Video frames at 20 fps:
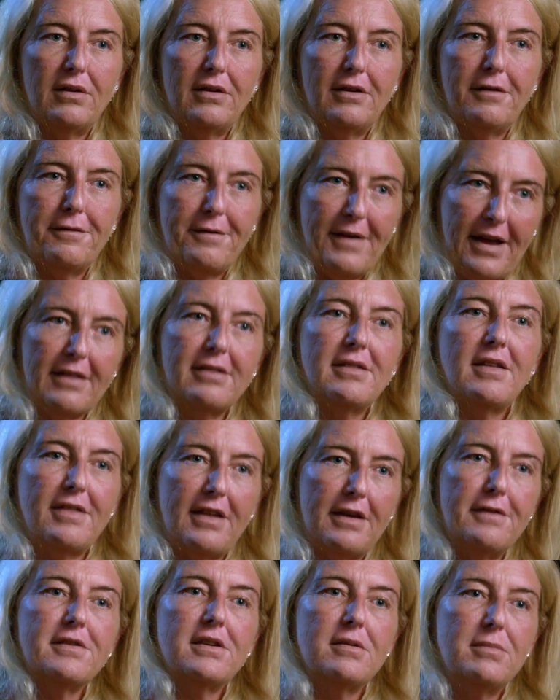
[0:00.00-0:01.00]
the fact that
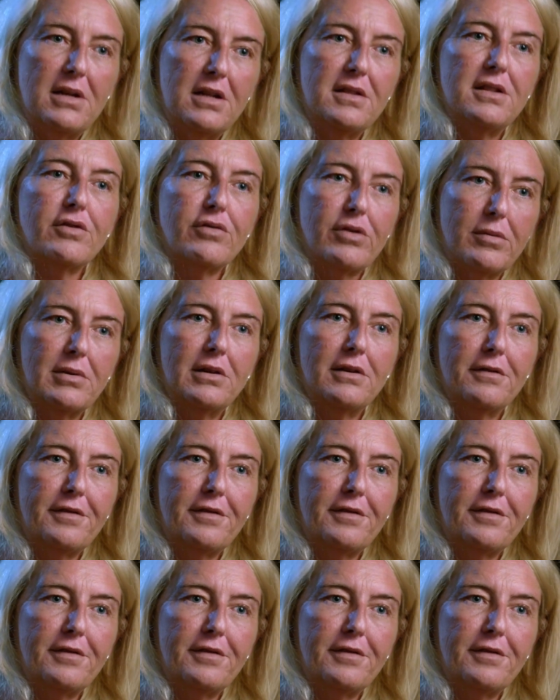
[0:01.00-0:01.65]
they've committed the criminal